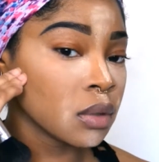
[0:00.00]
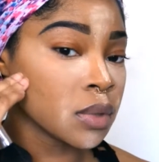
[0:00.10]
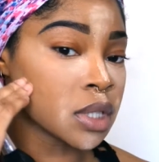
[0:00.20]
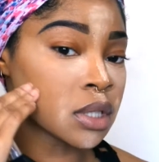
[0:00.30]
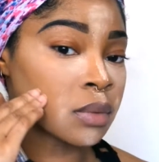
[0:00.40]

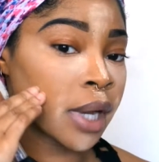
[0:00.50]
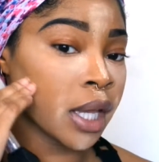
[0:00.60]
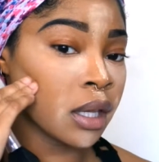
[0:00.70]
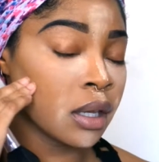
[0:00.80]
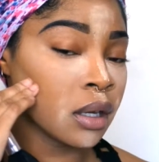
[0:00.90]
which is
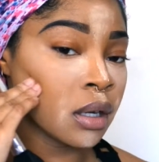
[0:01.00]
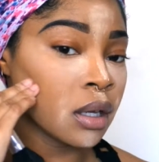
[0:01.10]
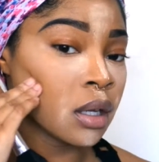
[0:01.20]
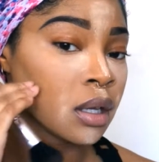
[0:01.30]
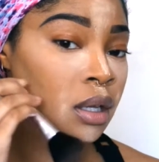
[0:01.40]
right
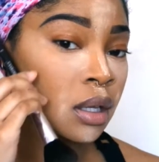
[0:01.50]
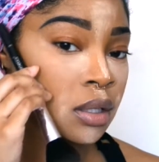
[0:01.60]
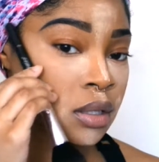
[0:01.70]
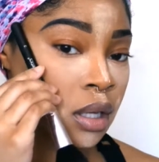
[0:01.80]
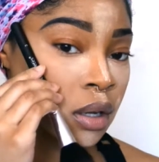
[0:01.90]
here.
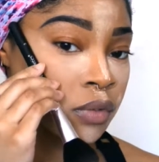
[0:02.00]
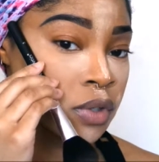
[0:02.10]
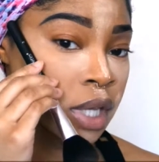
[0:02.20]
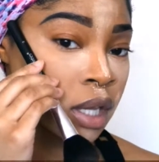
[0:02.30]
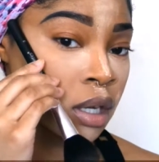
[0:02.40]
So if you
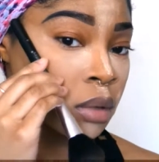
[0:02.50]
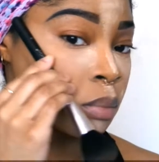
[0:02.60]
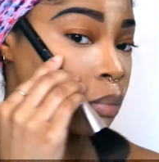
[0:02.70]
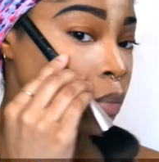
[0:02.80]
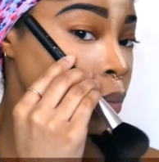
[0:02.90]
take your
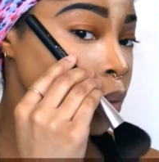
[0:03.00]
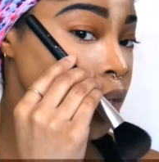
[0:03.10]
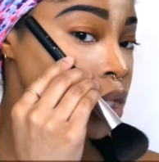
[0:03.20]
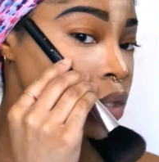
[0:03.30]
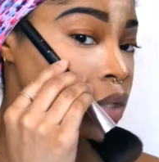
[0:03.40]

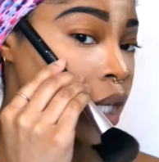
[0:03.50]
brush,